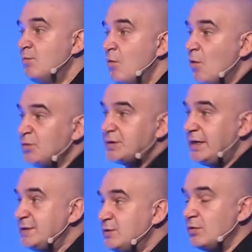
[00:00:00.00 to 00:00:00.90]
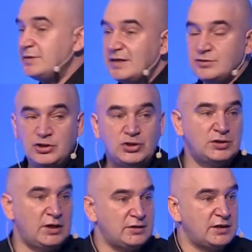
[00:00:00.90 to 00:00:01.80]
mostly is not done
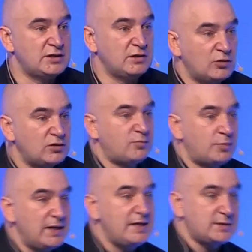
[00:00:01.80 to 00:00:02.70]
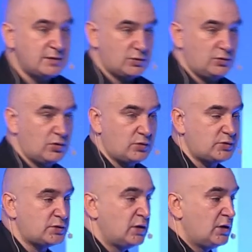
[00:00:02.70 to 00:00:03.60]
digitally. There is a lot of places on
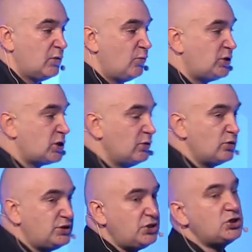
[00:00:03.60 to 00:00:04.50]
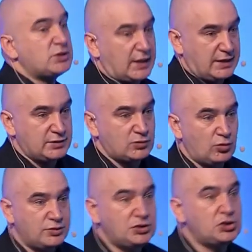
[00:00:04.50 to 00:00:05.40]
Earth which are not digitized
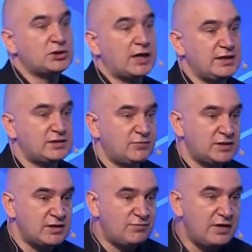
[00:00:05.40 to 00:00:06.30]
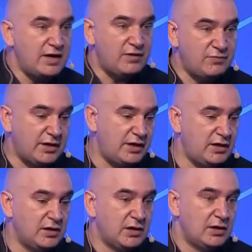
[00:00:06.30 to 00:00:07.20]
or digitized with a very,
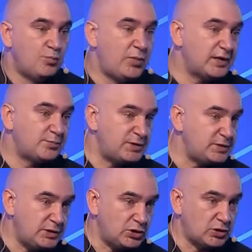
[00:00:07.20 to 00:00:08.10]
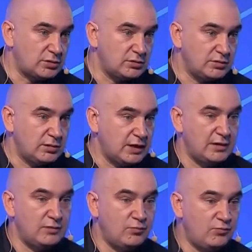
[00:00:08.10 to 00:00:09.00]
very bad precision.
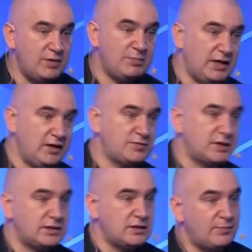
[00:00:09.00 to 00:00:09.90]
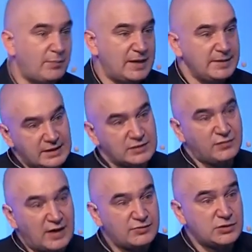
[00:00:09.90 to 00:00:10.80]
And we believe that in the
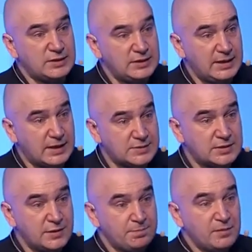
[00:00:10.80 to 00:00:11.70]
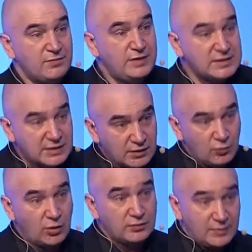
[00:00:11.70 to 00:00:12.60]
next five, ten years,
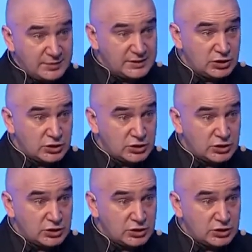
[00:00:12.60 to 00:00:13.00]
physical world will be